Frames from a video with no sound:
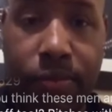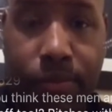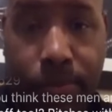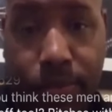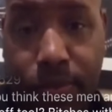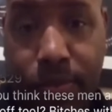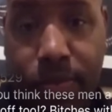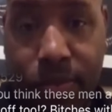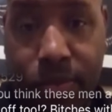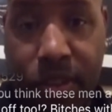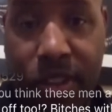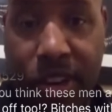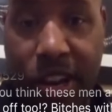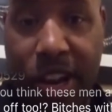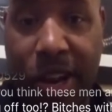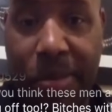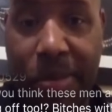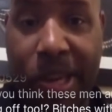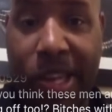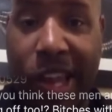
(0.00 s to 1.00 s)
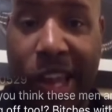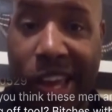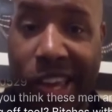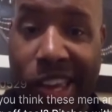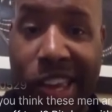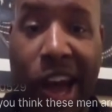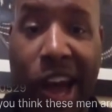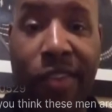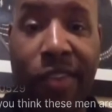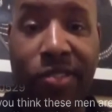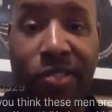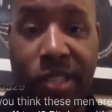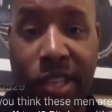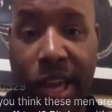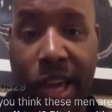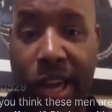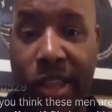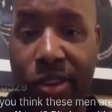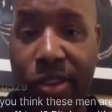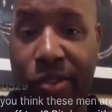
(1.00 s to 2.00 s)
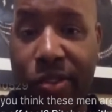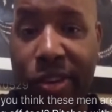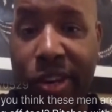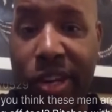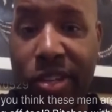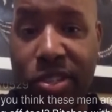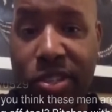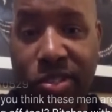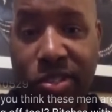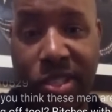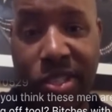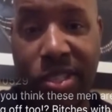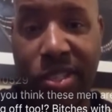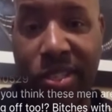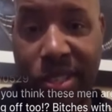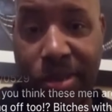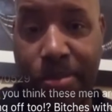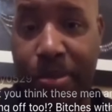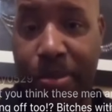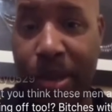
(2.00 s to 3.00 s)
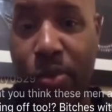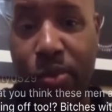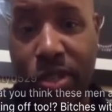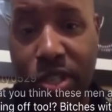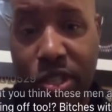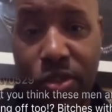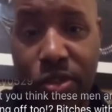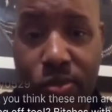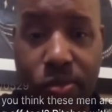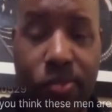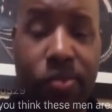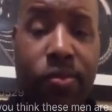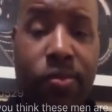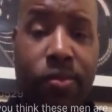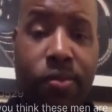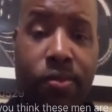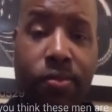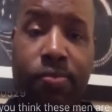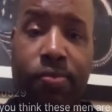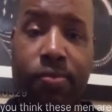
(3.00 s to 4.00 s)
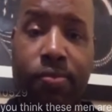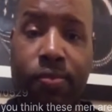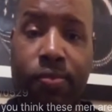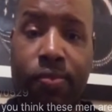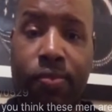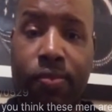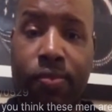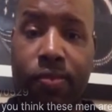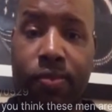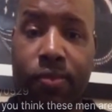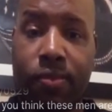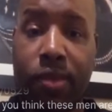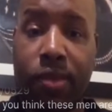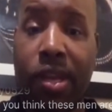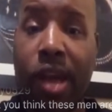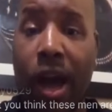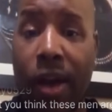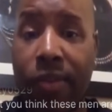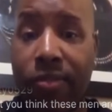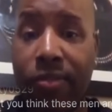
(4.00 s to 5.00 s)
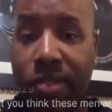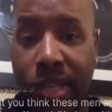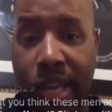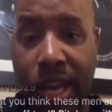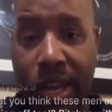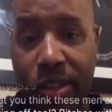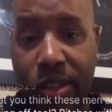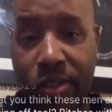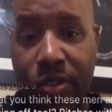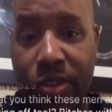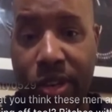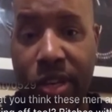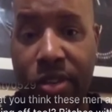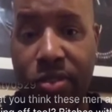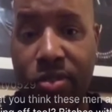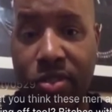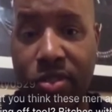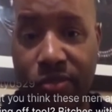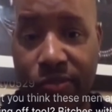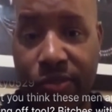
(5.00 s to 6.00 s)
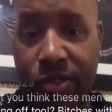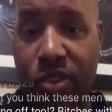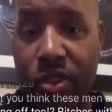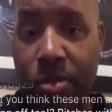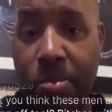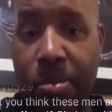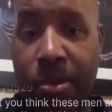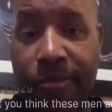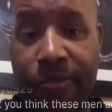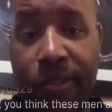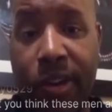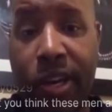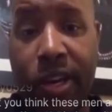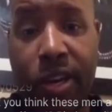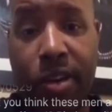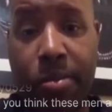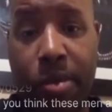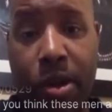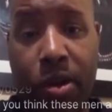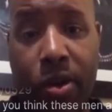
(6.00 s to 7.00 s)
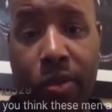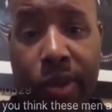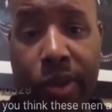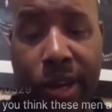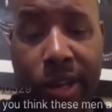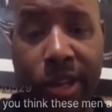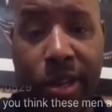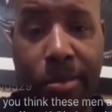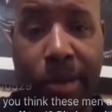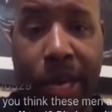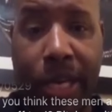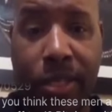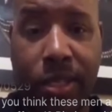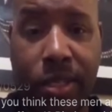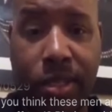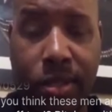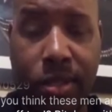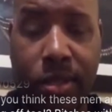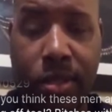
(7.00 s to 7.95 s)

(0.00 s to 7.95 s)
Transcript: You know what I mean? Like he obviously had the credentials to, to be with you. He obviously had the credentials for you to be fucking him on a regular basis.